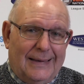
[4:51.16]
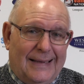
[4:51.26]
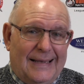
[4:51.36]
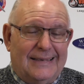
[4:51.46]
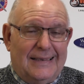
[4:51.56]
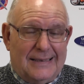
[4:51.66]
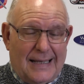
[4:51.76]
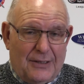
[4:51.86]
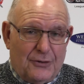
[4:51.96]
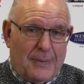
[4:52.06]
less
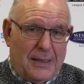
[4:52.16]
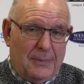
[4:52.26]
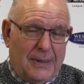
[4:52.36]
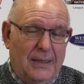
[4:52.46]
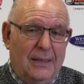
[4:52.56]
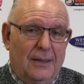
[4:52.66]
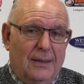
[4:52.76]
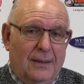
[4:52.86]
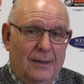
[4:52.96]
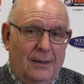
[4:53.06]
intense maybe.
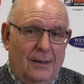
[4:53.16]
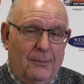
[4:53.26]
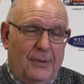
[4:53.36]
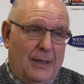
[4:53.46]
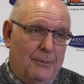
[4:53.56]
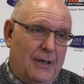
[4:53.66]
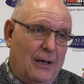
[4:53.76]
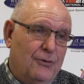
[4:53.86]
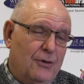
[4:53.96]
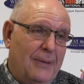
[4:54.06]
But then we
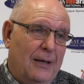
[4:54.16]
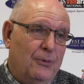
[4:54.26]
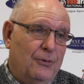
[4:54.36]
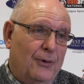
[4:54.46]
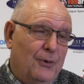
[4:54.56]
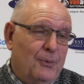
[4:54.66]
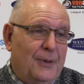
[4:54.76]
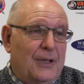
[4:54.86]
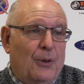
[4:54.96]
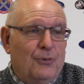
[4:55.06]
go to Macclesfield and
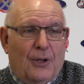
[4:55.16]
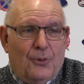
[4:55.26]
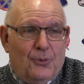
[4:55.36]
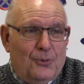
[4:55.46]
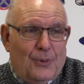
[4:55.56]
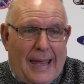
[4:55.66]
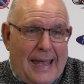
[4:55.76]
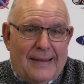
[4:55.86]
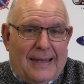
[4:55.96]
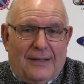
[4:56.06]
we don't know
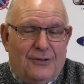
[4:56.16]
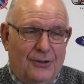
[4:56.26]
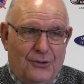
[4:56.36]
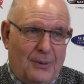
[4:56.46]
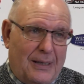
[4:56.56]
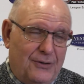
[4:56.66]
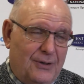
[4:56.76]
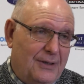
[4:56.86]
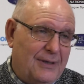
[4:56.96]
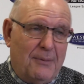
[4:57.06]
how that
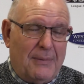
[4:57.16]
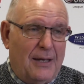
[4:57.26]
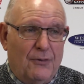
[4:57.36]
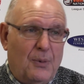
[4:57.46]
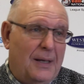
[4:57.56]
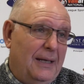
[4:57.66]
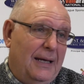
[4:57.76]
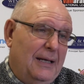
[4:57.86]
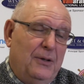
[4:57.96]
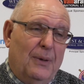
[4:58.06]
situation is. They may have won
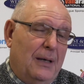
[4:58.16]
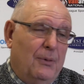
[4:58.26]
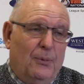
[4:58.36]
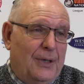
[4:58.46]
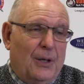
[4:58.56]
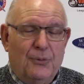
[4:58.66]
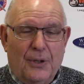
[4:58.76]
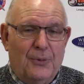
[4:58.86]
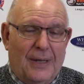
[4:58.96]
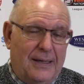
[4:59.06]
it anyway, but we don't
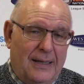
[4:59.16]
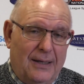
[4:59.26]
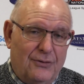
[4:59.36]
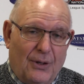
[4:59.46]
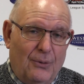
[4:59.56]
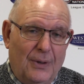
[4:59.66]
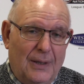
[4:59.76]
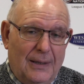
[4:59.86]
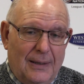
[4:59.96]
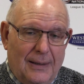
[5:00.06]
know that yet. So
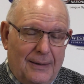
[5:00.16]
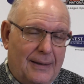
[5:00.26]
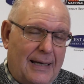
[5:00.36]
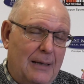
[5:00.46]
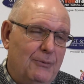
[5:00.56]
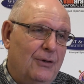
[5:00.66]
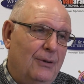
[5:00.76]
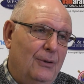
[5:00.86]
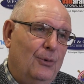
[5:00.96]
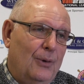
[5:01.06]
the games
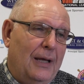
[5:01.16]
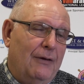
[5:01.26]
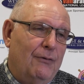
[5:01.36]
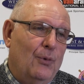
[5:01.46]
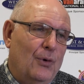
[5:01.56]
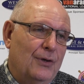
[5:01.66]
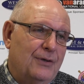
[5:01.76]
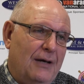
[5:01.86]
that look like they've all got a